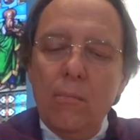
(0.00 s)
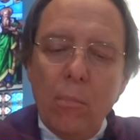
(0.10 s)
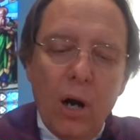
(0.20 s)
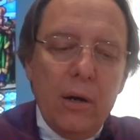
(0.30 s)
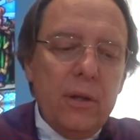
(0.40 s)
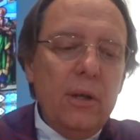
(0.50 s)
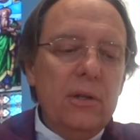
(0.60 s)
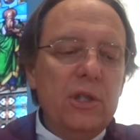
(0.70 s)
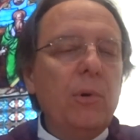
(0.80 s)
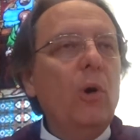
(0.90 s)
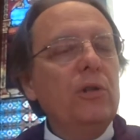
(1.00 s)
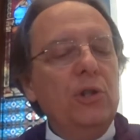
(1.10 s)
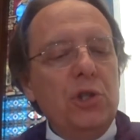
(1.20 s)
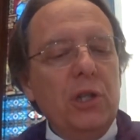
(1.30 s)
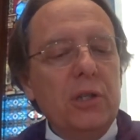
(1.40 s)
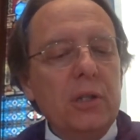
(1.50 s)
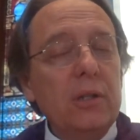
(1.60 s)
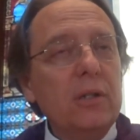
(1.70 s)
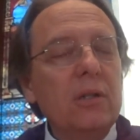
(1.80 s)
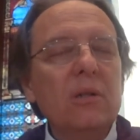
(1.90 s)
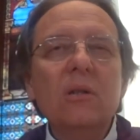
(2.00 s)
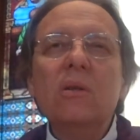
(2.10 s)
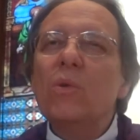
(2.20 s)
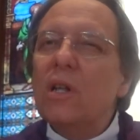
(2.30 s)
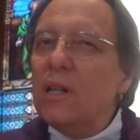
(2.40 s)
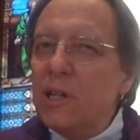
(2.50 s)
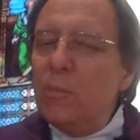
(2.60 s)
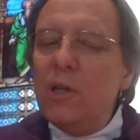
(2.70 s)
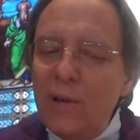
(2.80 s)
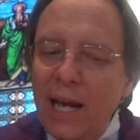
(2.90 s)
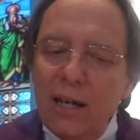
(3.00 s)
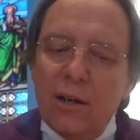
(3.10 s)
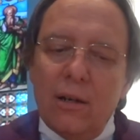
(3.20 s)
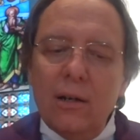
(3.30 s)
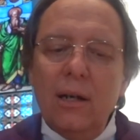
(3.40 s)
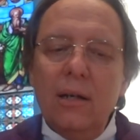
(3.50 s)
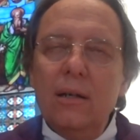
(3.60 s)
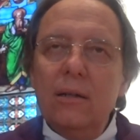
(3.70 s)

Martha spoke to Jesus with a little bit of anger.